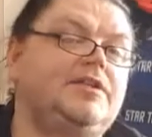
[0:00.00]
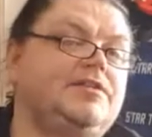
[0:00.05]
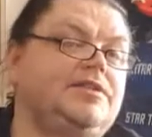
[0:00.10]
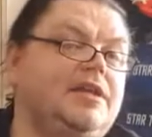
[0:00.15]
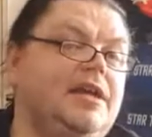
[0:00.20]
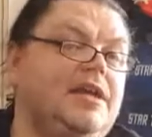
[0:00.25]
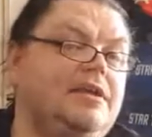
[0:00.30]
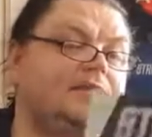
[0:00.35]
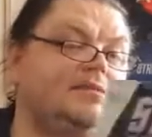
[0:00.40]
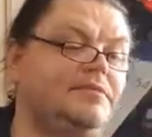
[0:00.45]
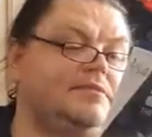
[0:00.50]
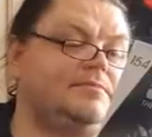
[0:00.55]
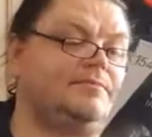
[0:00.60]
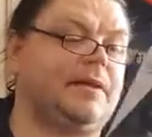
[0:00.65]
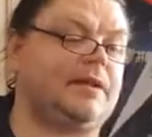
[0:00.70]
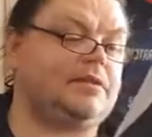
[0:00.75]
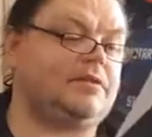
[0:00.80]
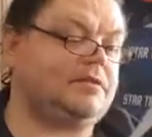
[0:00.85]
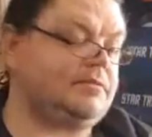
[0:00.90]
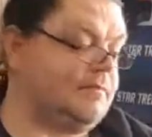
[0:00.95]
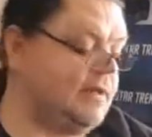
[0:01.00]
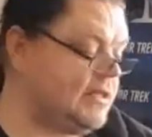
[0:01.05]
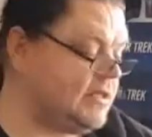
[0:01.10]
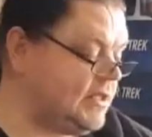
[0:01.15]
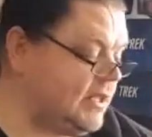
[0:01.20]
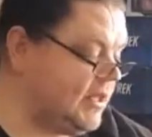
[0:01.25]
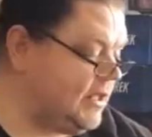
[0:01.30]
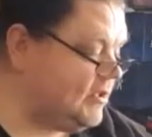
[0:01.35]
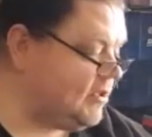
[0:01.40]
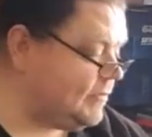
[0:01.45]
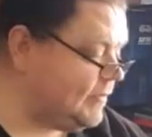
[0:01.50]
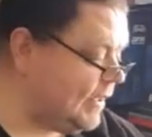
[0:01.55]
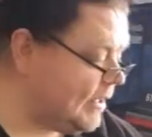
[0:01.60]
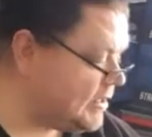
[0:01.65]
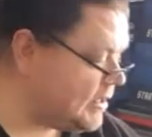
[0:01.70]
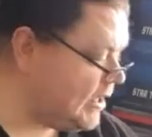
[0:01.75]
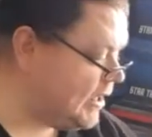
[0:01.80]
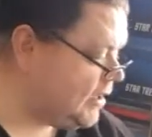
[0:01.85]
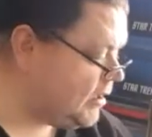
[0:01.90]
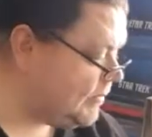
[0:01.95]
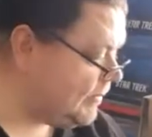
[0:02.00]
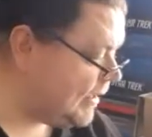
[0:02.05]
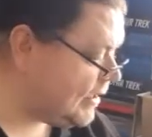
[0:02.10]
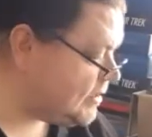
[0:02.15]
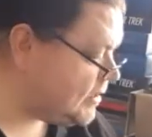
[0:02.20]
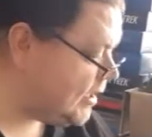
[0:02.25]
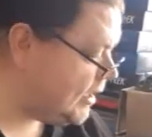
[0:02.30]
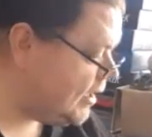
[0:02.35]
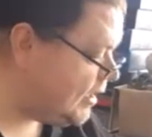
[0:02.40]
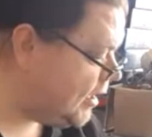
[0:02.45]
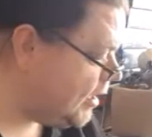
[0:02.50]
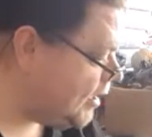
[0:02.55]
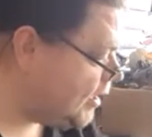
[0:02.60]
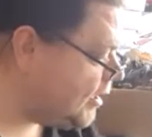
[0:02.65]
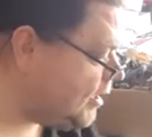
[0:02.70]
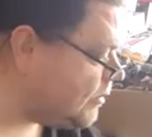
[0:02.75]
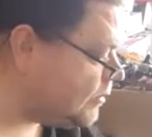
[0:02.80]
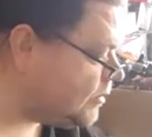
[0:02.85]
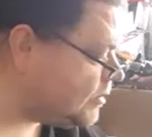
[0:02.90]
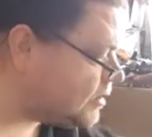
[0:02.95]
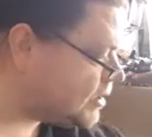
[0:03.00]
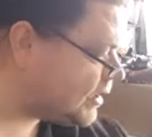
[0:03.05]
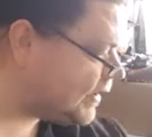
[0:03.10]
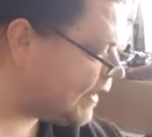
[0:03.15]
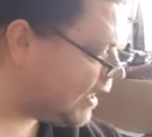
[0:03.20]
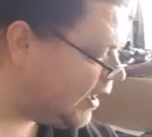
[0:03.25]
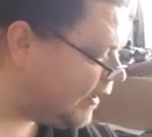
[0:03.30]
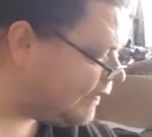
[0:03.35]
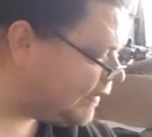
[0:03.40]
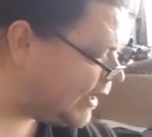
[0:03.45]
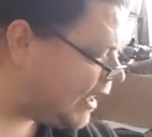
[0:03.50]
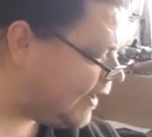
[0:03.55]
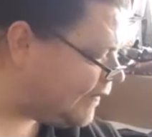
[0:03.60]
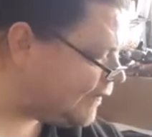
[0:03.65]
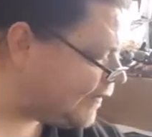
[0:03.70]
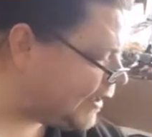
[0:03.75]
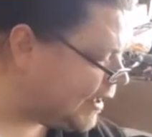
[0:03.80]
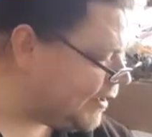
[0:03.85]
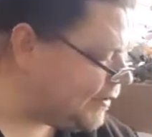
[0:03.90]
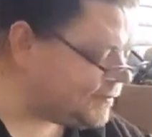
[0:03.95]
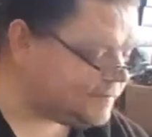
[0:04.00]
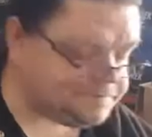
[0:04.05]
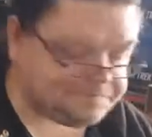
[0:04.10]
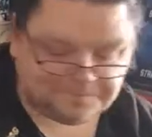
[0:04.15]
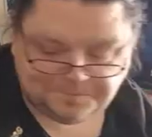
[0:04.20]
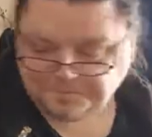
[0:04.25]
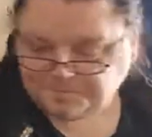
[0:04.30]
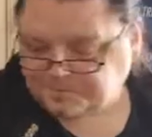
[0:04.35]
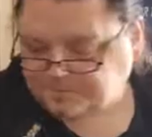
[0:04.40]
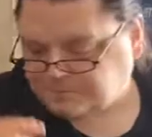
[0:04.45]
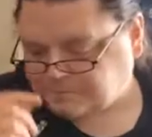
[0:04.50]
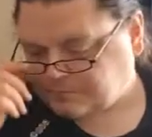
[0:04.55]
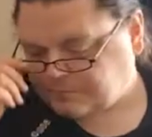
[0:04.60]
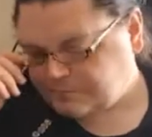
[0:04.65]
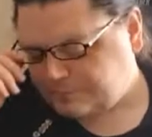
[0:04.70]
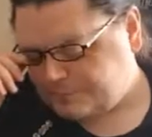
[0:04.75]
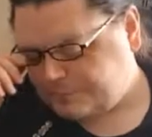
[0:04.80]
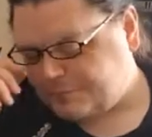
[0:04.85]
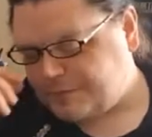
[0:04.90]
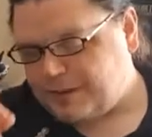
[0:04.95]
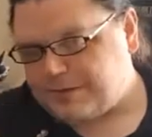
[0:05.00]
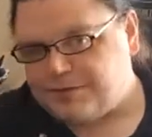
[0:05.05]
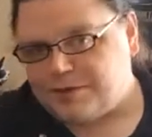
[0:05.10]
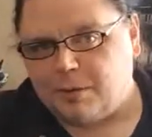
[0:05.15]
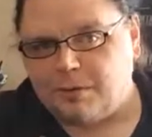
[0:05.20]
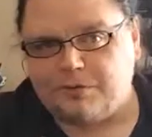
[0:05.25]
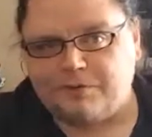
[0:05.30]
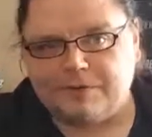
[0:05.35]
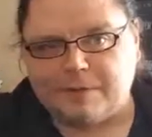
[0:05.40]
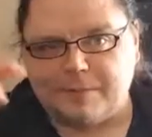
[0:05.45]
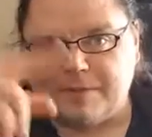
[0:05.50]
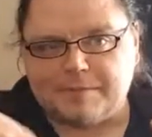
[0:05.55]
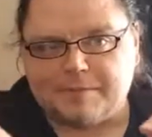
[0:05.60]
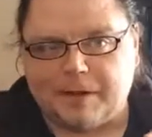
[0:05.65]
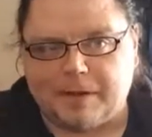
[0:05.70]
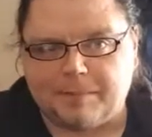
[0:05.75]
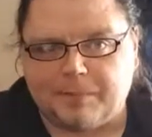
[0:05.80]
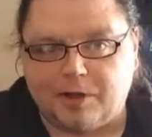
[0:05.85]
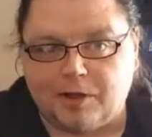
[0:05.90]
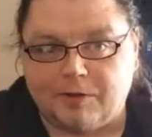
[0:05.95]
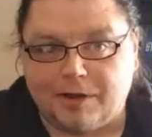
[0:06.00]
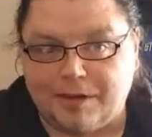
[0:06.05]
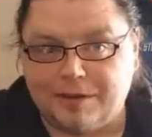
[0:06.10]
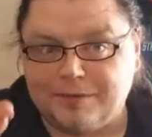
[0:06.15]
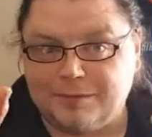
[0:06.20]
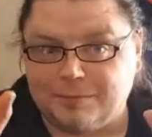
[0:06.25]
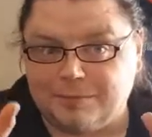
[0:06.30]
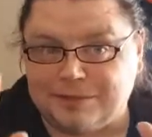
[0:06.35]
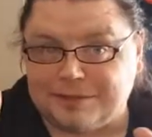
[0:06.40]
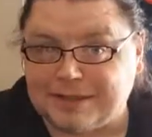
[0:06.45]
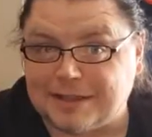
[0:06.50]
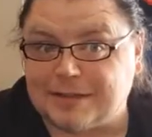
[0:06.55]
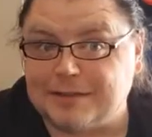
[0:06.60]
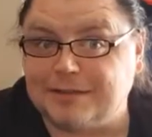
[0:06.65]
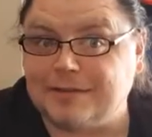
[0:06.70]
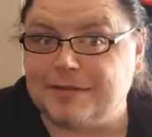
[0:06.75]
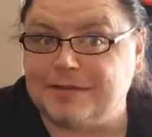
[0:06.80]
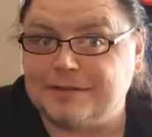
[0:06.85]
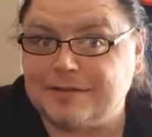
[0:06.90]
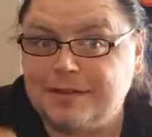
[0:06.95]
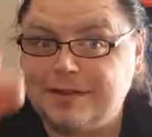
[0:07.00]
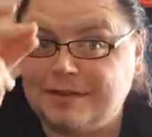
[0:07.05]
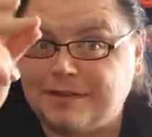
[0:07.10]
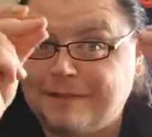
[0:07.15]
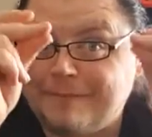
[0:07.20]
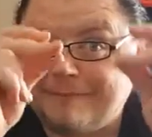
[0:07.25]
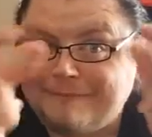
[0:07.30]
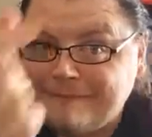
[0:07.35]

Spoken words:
So yes, good magazine, good magazine, good magazine. We'll just get that over there for now. So we'll flip this bad boy around and we'll take a closer look.